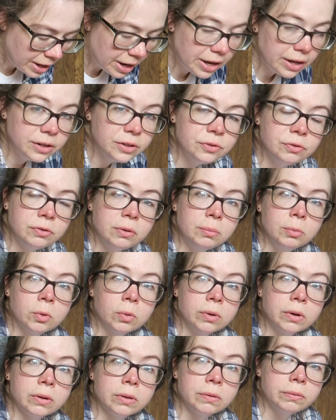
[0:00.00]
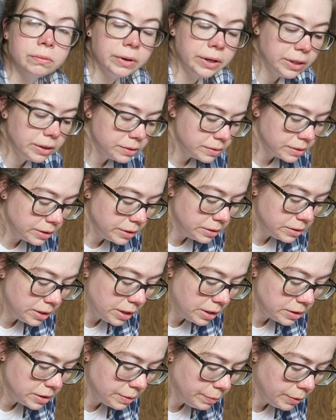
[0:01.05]
an Ent from Lord of the Rings. It
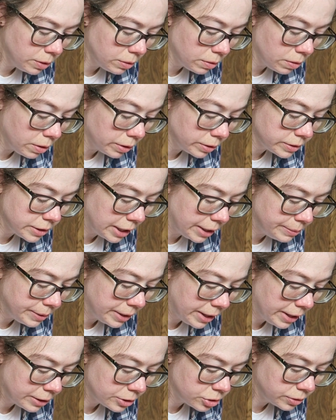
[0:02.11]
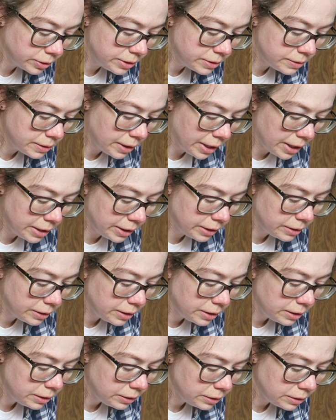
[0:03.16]
takes him a long time to actually say
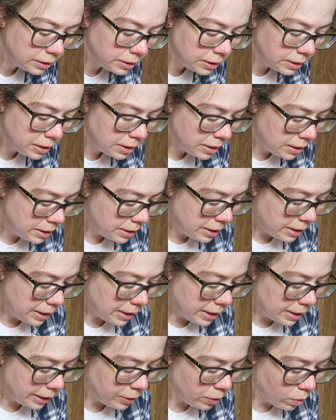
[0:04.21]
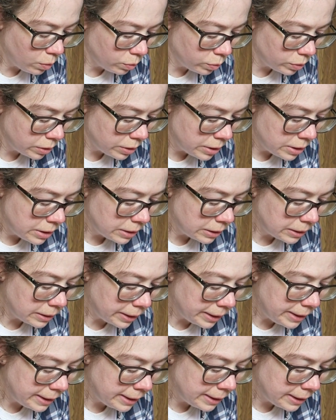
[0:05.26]
anything. And I don't
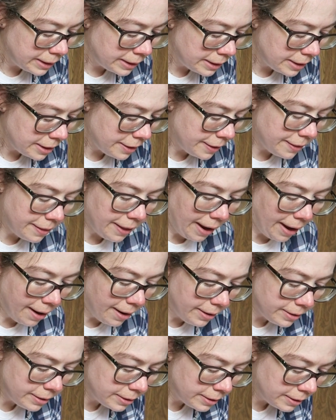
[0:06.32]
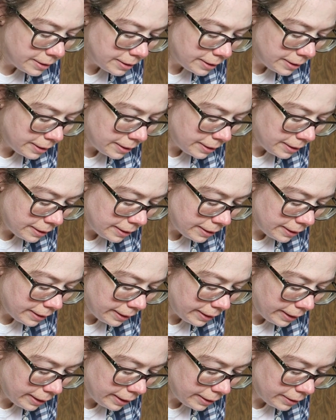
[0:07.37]
like that.
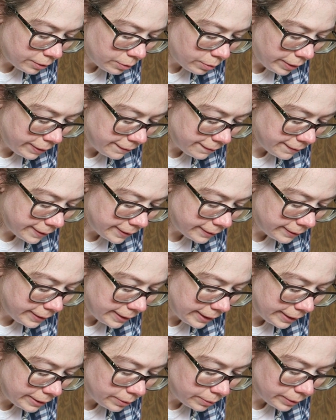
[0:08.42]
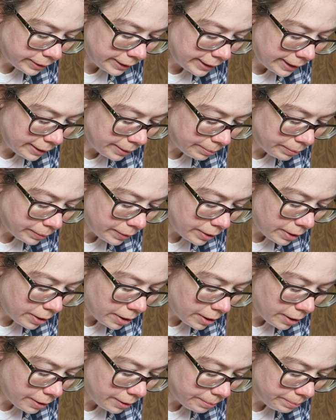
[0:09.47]
And quite frankly, I don't like him.
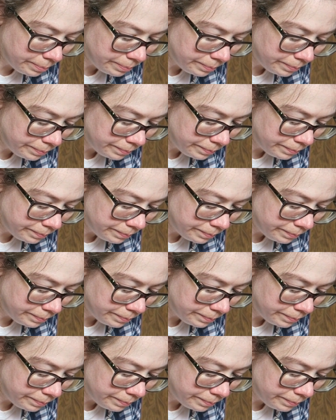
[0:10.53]
I